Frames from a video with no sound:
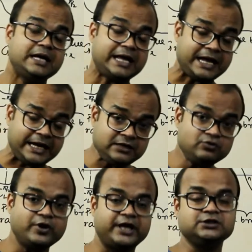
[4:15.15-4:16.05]
and
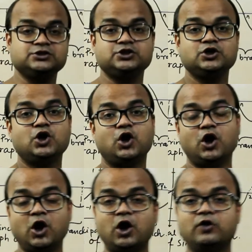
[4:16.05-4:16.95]
range
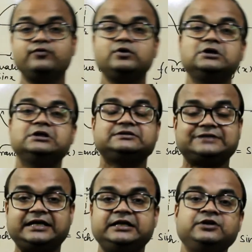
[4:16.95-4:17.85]
of
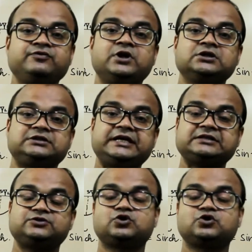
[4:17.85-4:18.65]
sine inverse x,